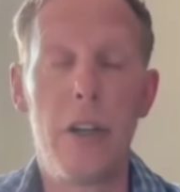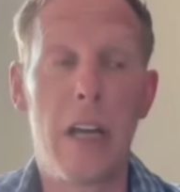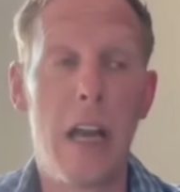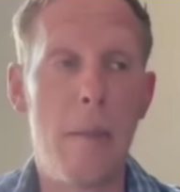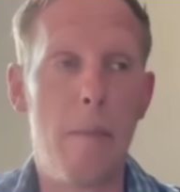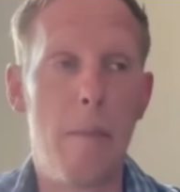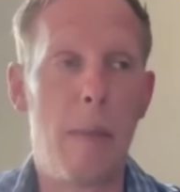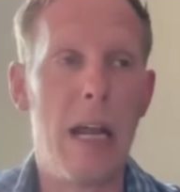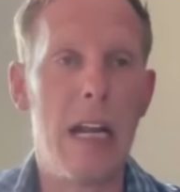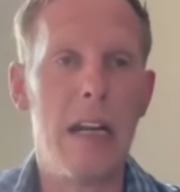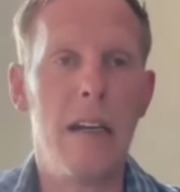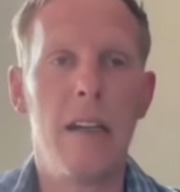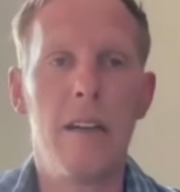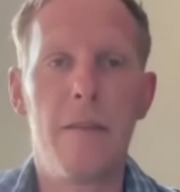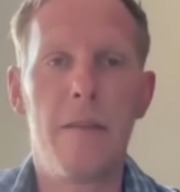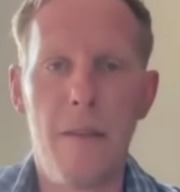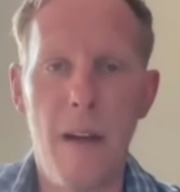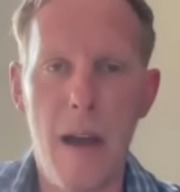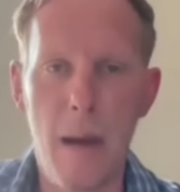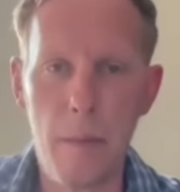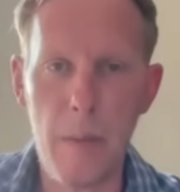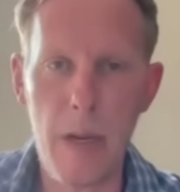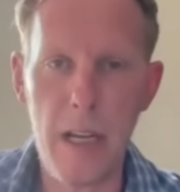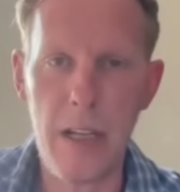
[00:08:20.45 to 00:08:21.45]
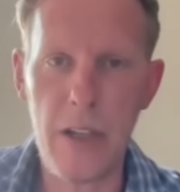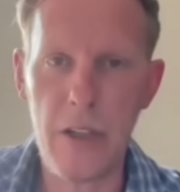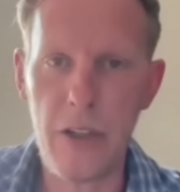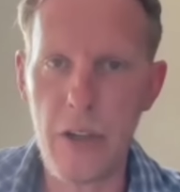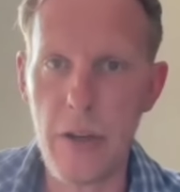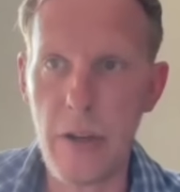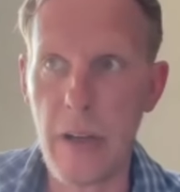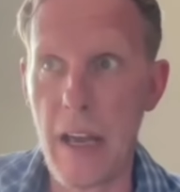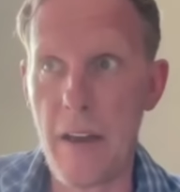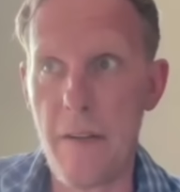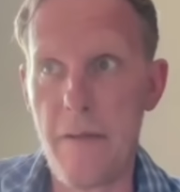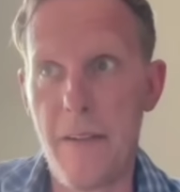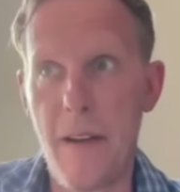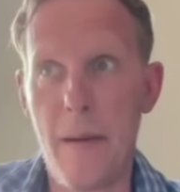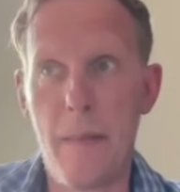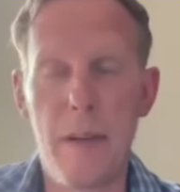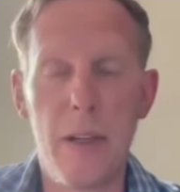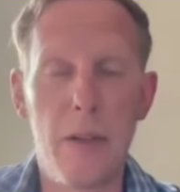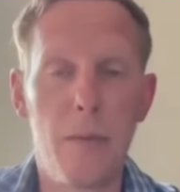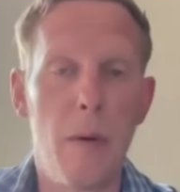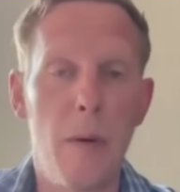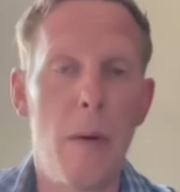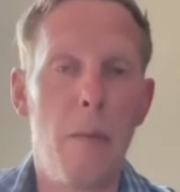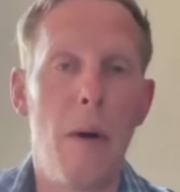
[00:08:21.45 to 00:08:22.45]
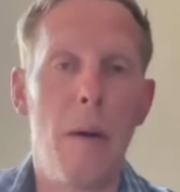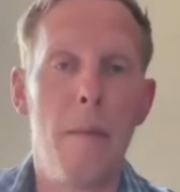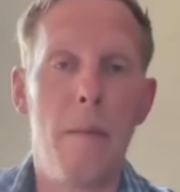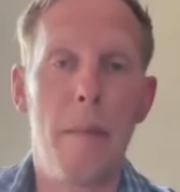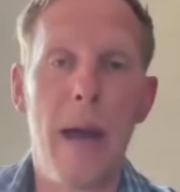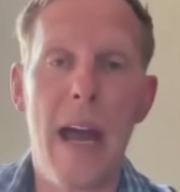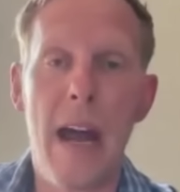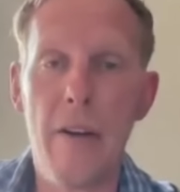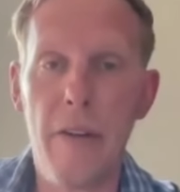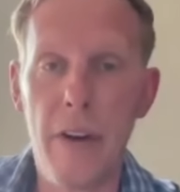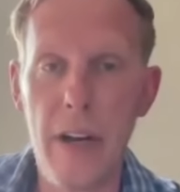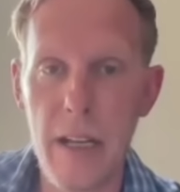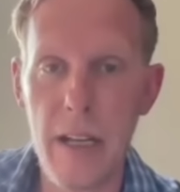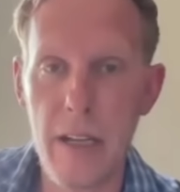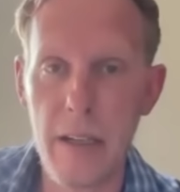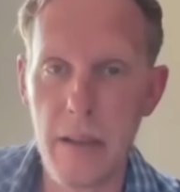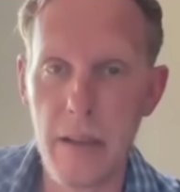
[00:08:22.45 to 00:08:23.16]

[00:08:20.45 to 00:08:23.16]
you get blended families, you get families where one parent